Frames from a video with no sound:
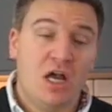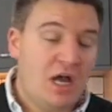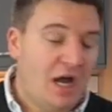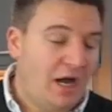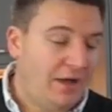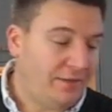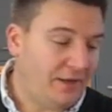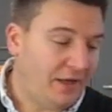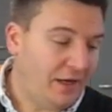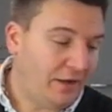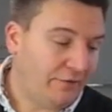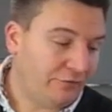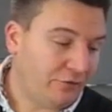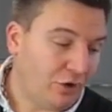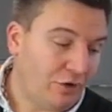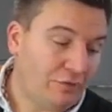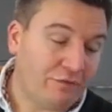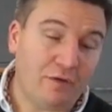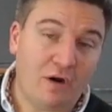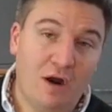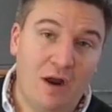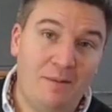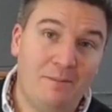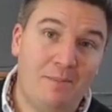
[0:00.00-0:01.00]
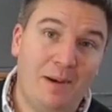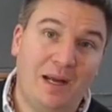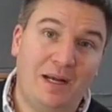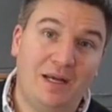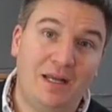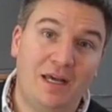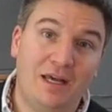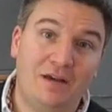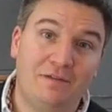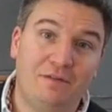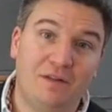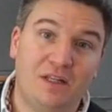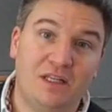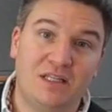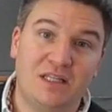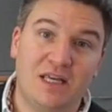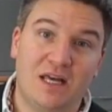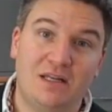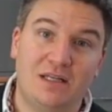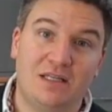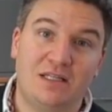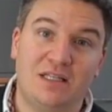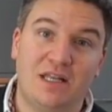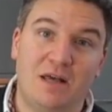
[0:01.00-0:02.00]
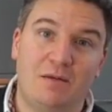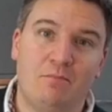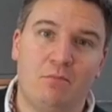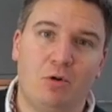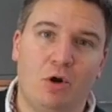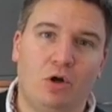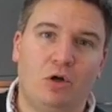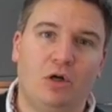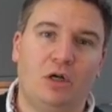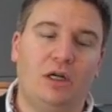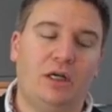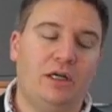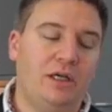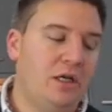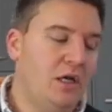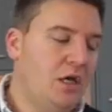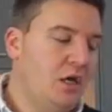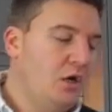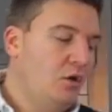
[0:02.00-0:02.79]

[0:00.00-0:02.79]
and then I've got a frying pan here for the tender stem broccoli.